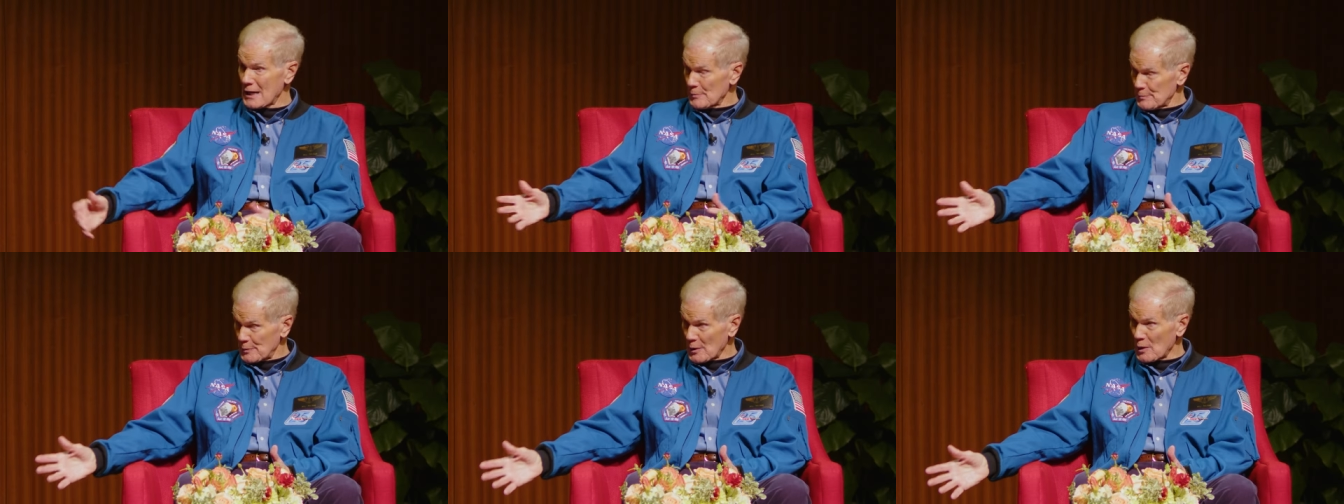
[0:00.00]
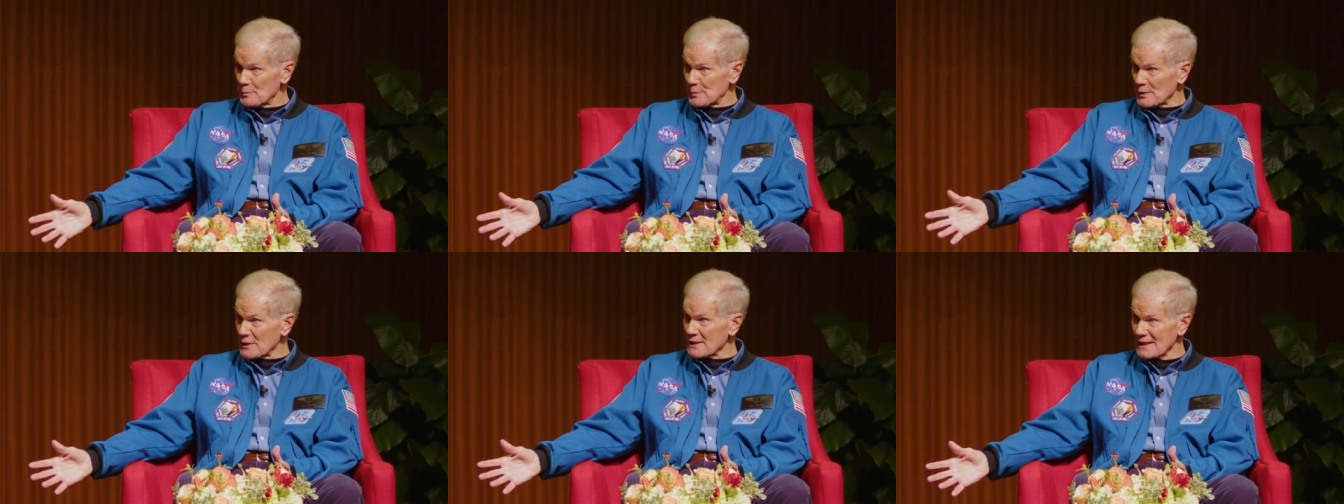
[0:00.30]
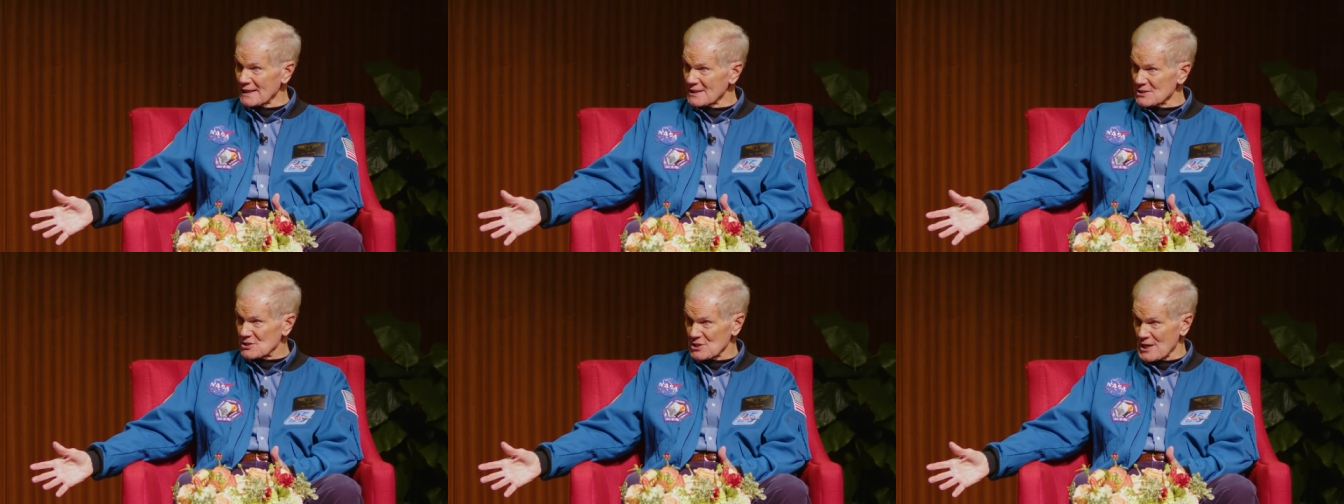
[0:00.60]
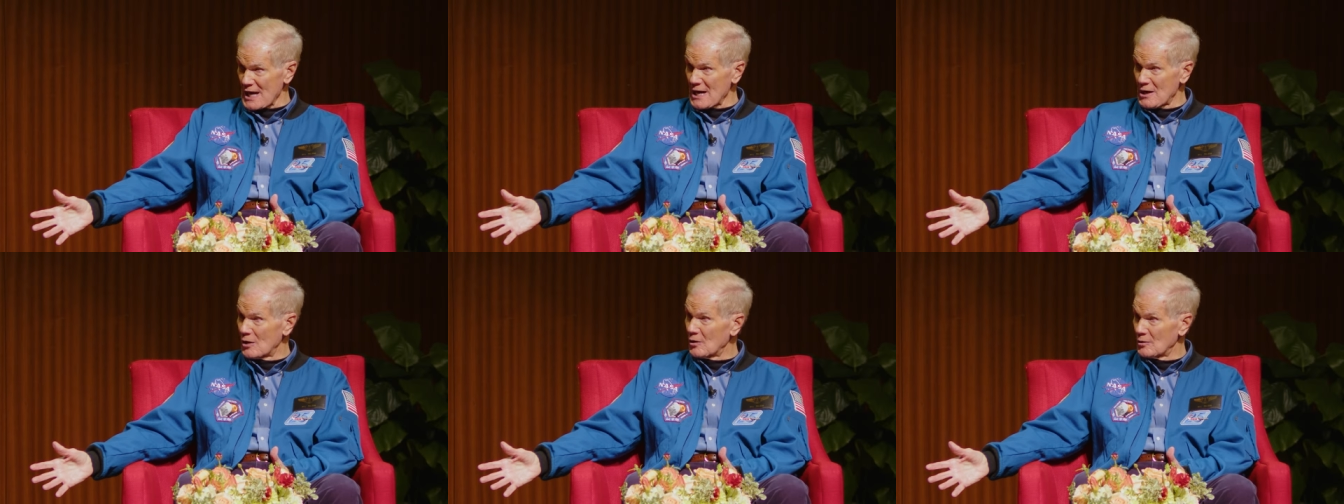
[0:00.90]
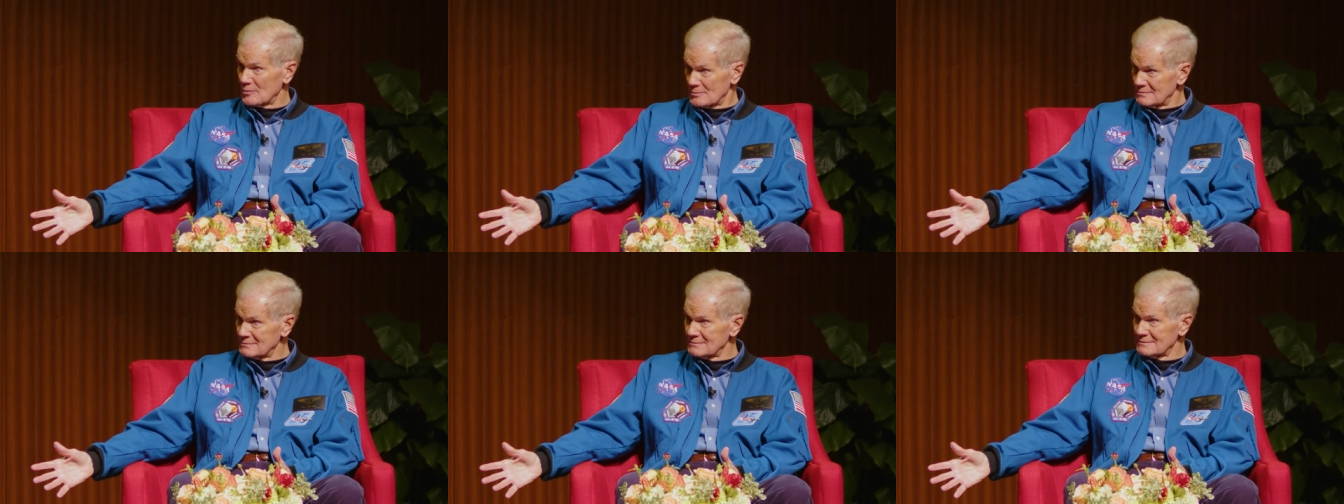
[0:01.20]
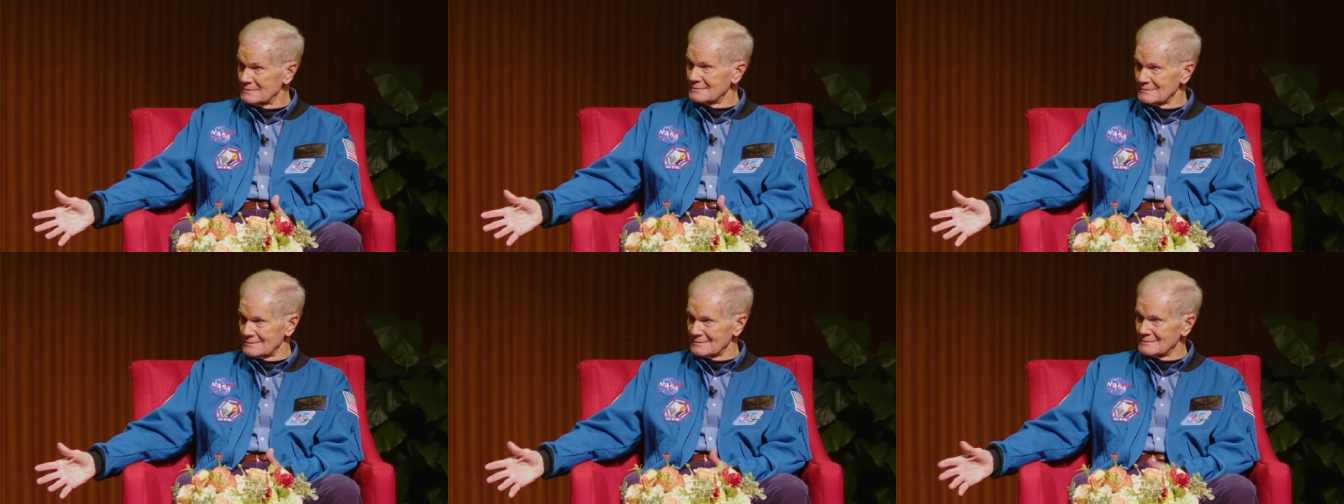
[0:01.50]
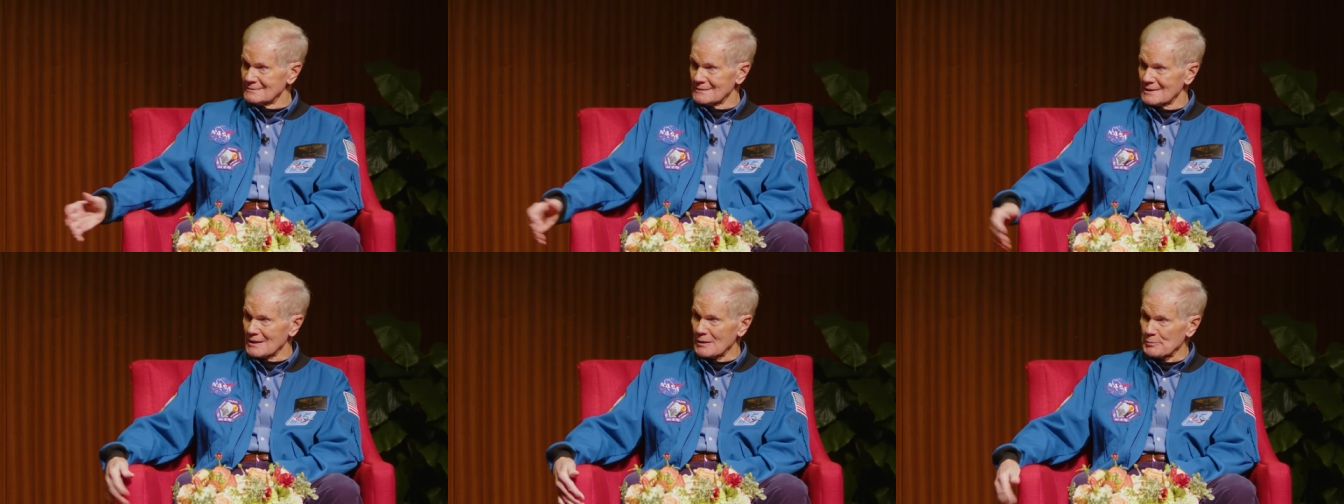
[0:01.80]
and Johnson was so. already dead.
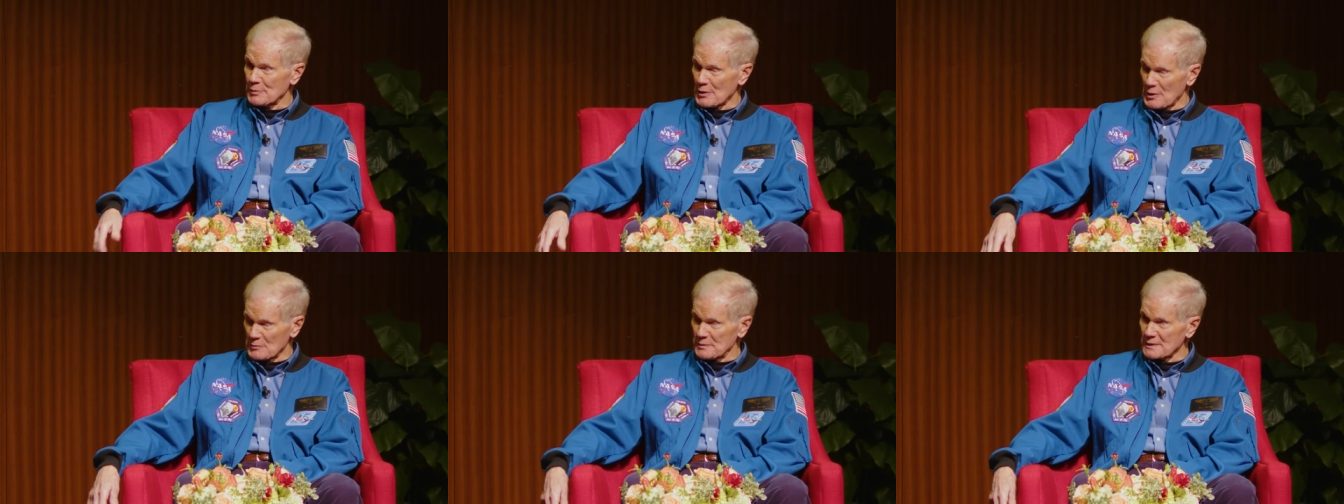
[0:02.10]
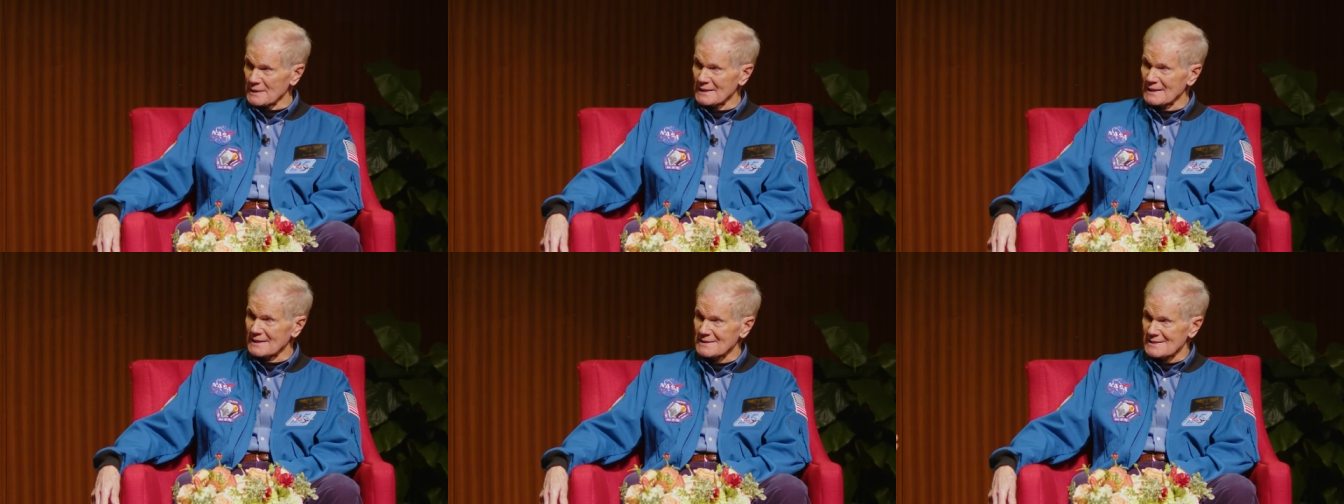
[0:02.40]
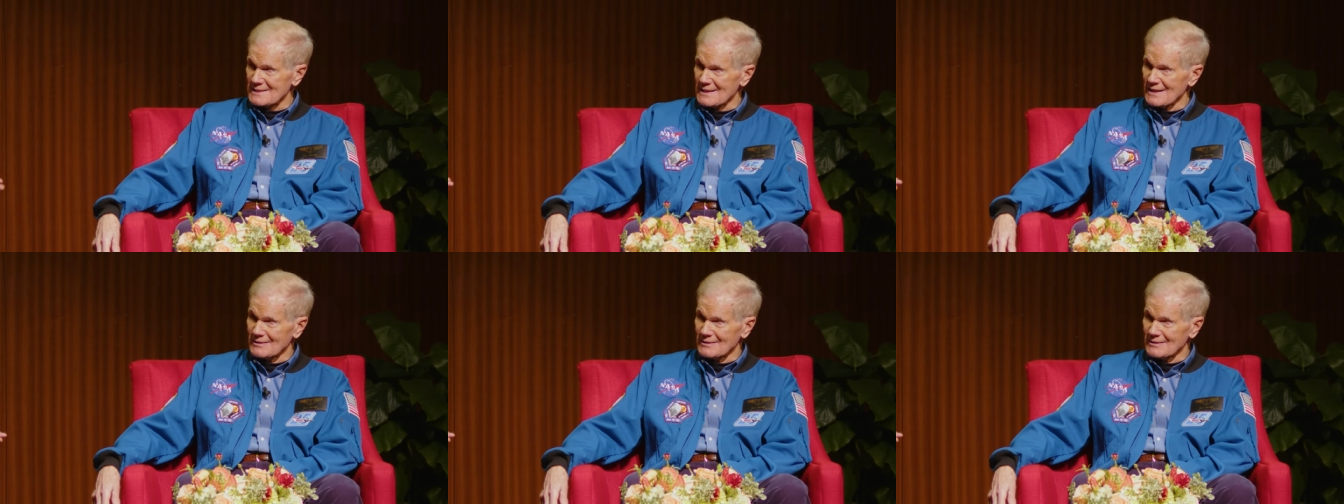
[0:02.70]
Mm -hmm. Appropriately so.